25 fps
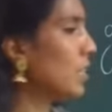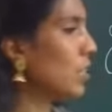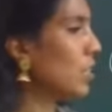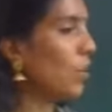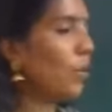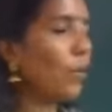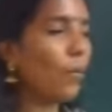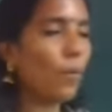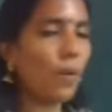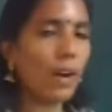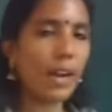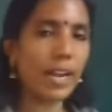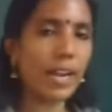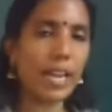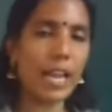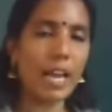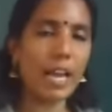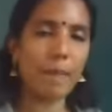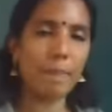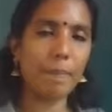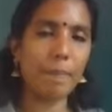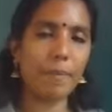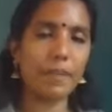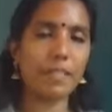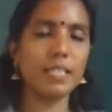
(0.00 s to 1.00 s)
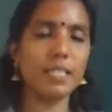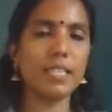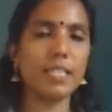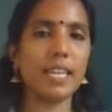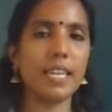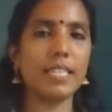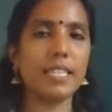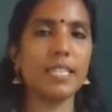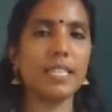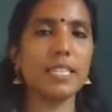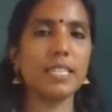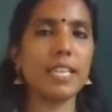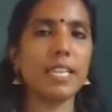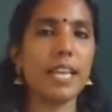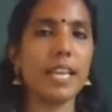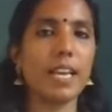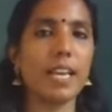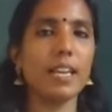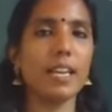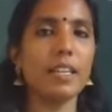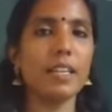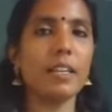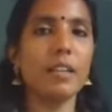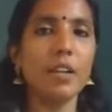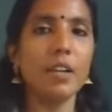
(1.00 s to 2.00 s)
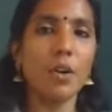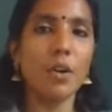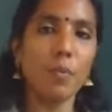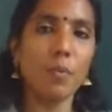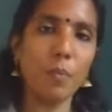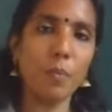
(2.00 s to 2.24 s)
So what happens changes there?